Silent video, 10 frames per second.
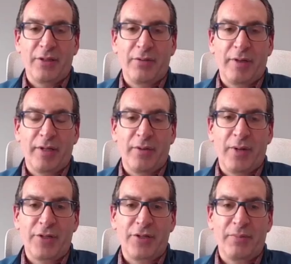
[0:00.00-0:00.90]
a great
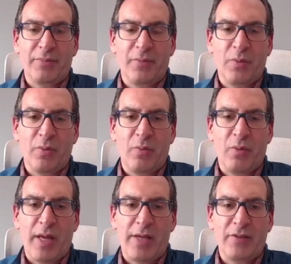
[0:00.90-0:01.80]
question. So
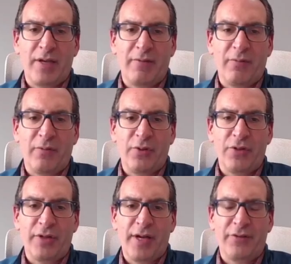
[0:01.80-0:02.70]
we'll ask that from future
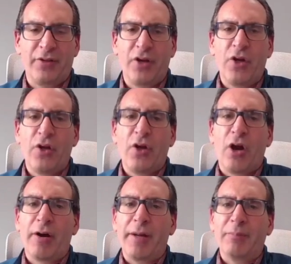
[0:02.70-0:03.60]
guests.
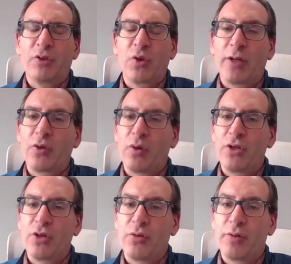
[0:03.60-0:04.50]
All right. So I told
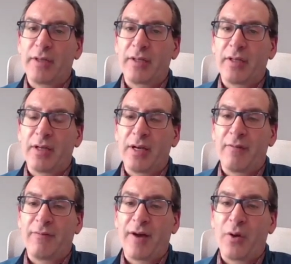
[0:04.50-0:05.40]
you you'd get the
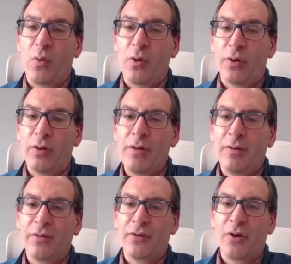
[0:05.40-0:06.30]
final word.
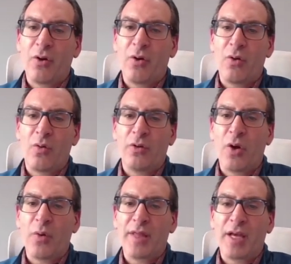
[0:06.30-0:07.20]
So
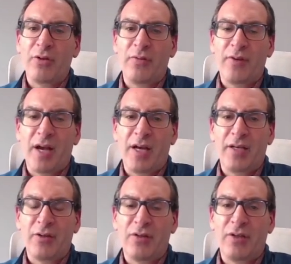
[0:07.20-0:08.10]
knowing that you've got a
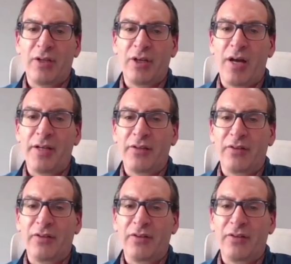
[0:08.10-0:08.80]
utility audience